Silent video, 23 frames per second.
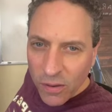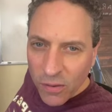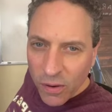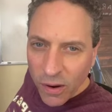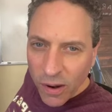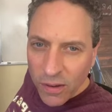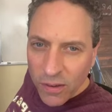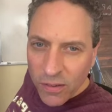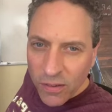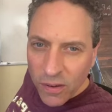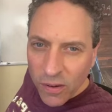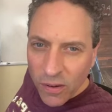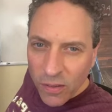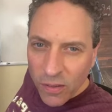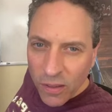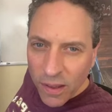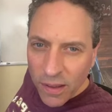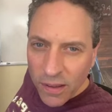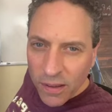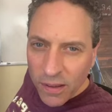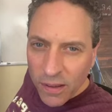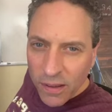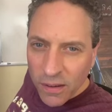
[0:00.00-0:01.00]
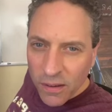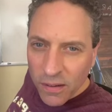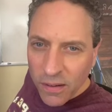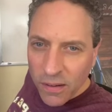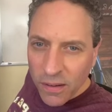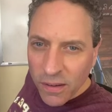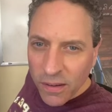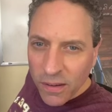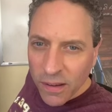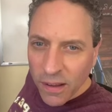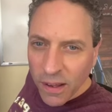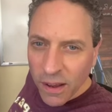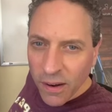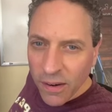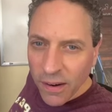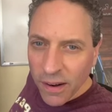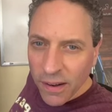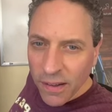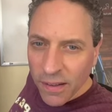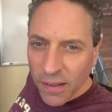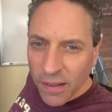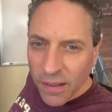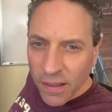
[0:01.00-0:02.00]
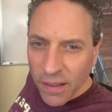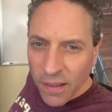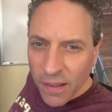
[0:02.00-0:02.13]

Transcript: Christ don't like you. All right.